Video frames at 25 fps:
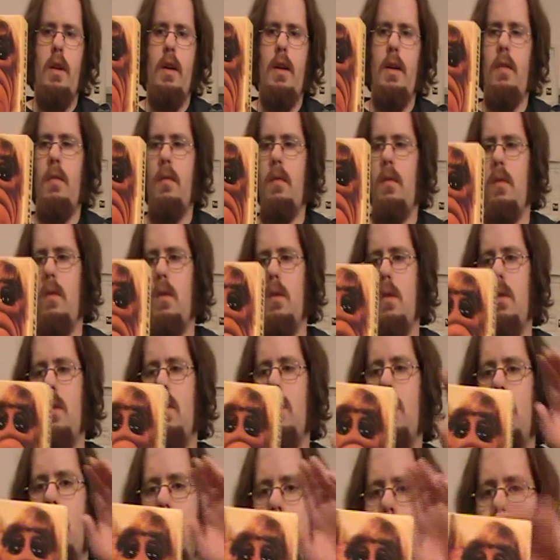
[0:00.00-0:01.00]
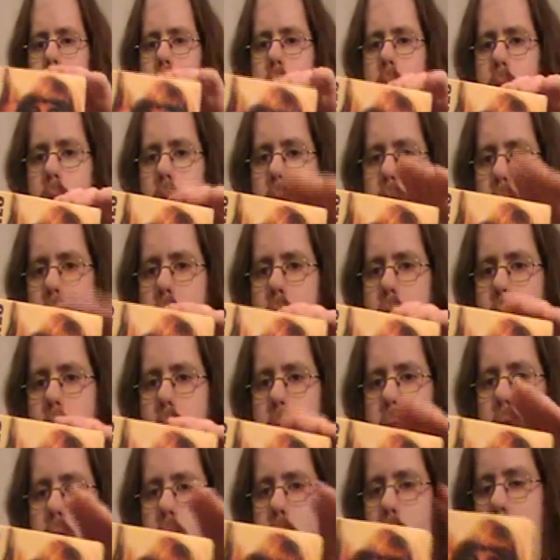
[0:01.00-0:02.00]
it yet, this would
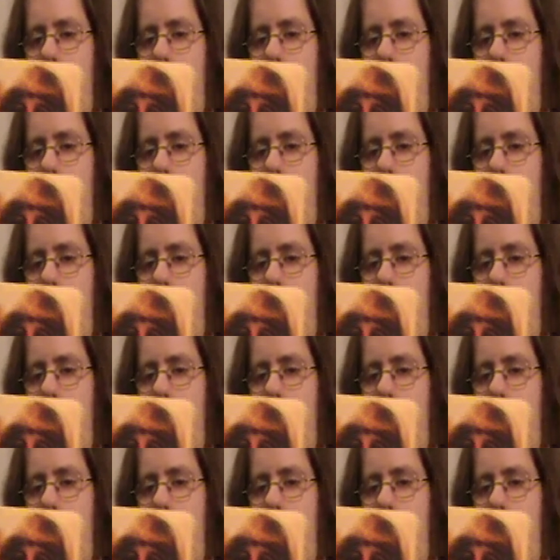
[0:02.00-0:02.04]
be the